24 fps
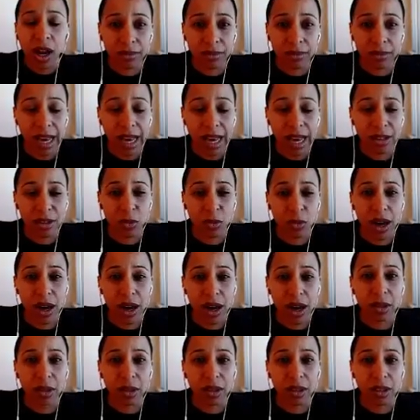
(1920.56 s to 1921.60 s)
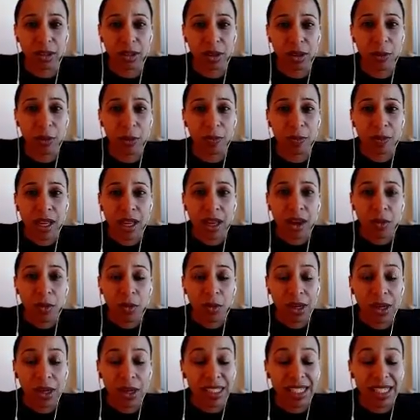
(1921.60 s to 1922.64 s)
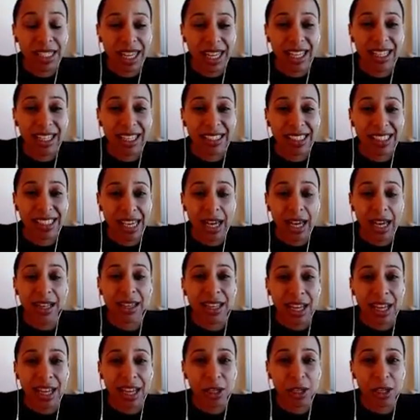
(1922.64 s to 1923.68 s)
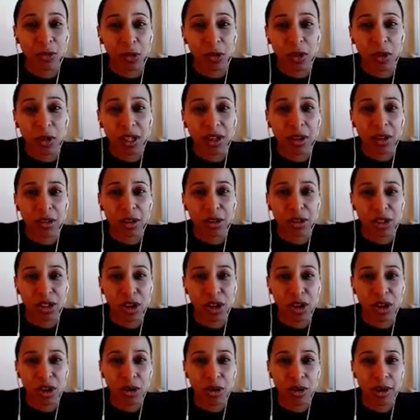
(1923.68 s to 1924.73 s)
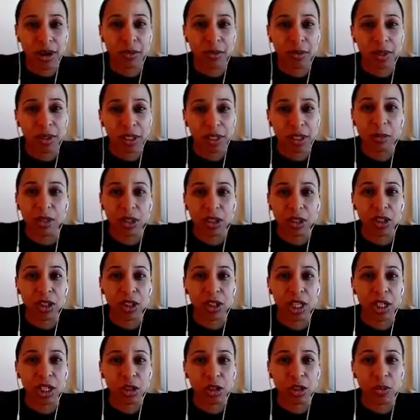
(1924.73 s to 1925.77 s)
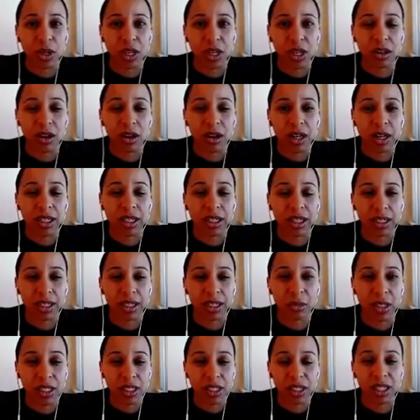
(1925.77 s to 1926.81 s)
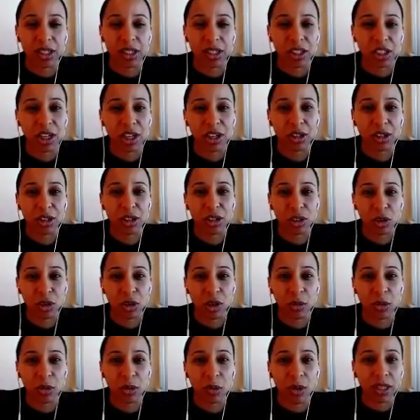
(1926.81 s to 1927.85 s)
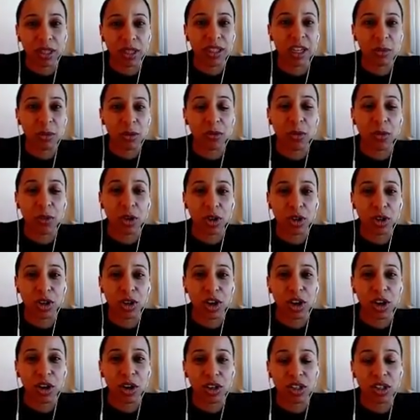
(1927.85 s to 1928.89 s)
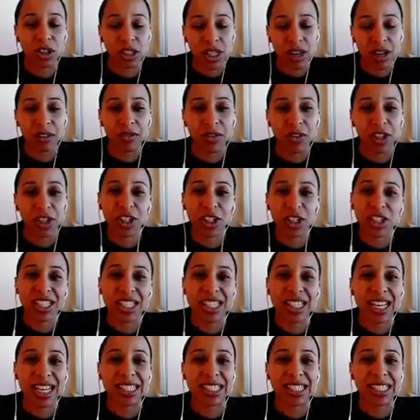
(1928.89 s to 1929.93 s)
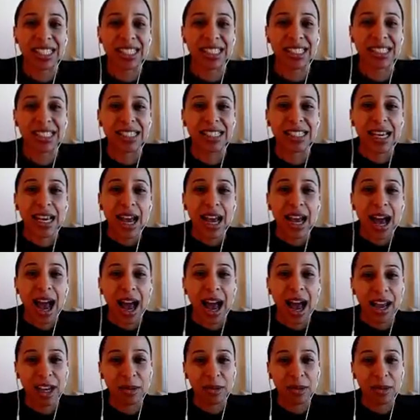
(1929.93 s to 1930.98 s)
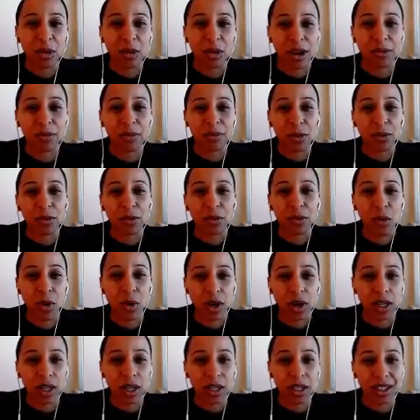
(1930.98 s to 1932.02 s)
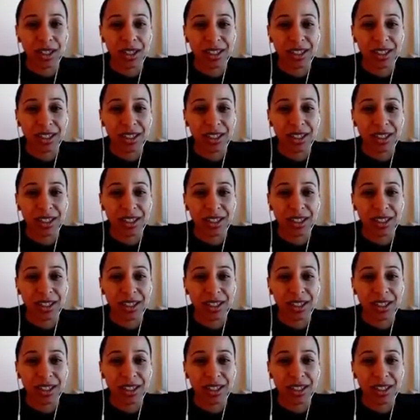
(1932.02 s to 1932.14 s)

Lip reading: as well. So once again, DeAnna, thank you for being on the show. I really appreciate you being on and once again sharing your story. But one thing before you go, you just have to finish this sentence. I am grateful for.